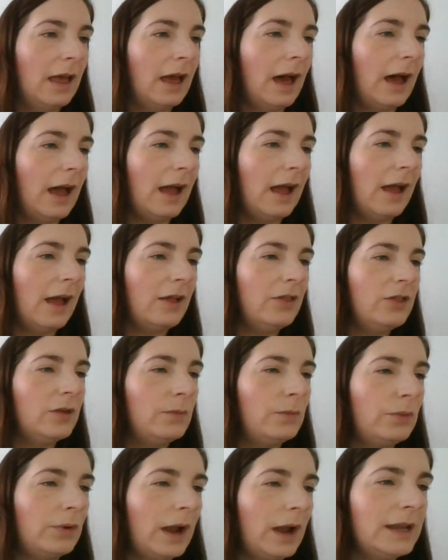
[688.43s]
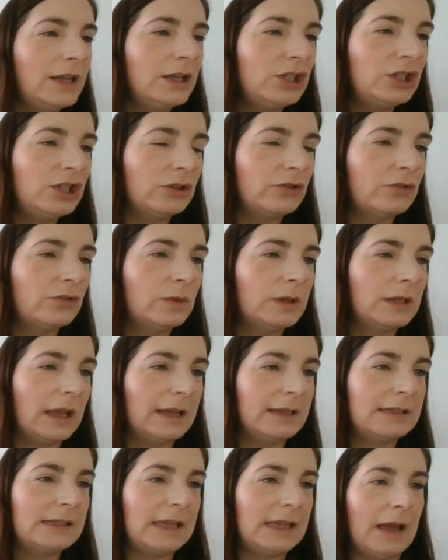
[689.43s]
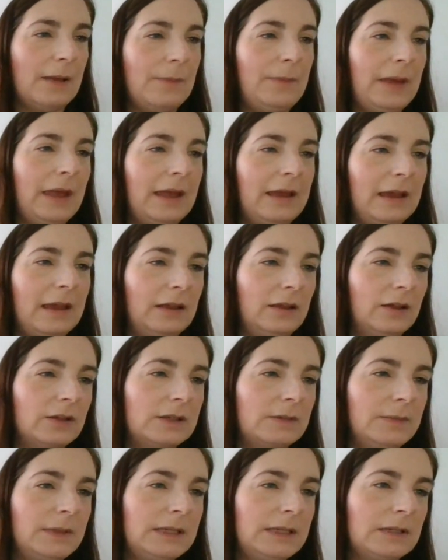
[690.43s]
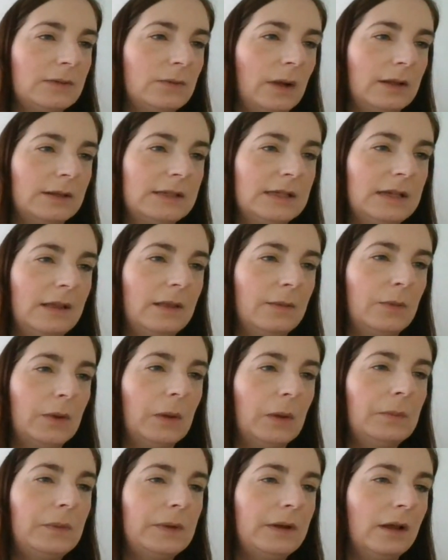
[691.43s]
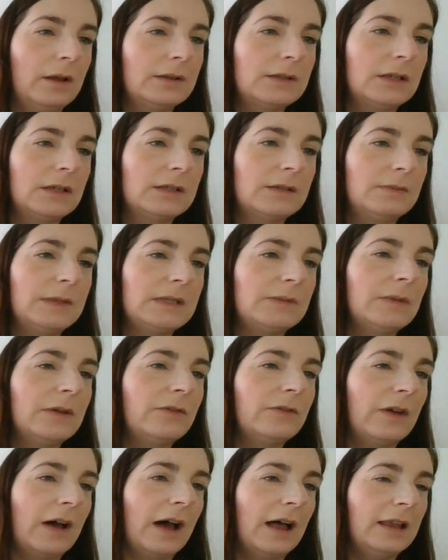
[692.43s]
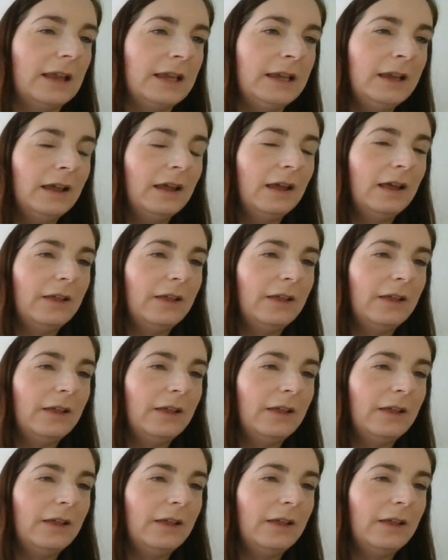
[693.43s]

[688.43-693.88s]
Uh, the Brennan children would like to say a big hello to Mrs. Walton and the Bump and also to Miss McFarlane.